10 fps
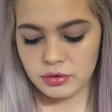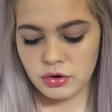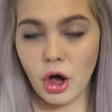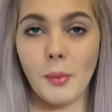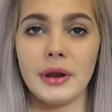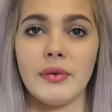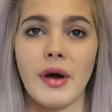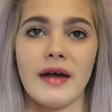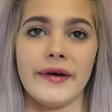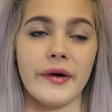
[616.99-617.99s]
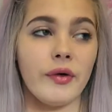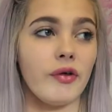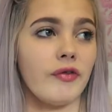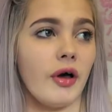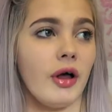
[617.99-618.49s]
normally wear it
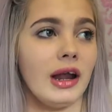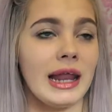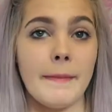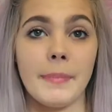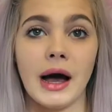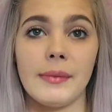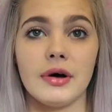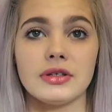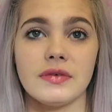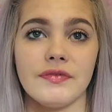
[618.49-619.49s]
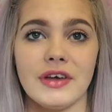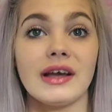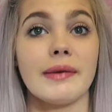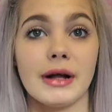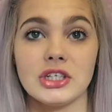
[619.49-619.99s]
over lip balm or
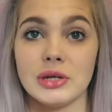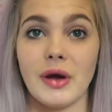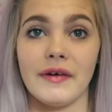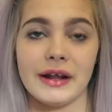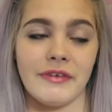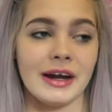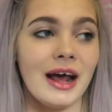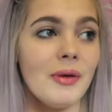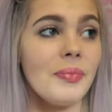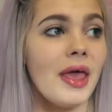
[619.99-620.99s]
something. I'm actually wearing it right now.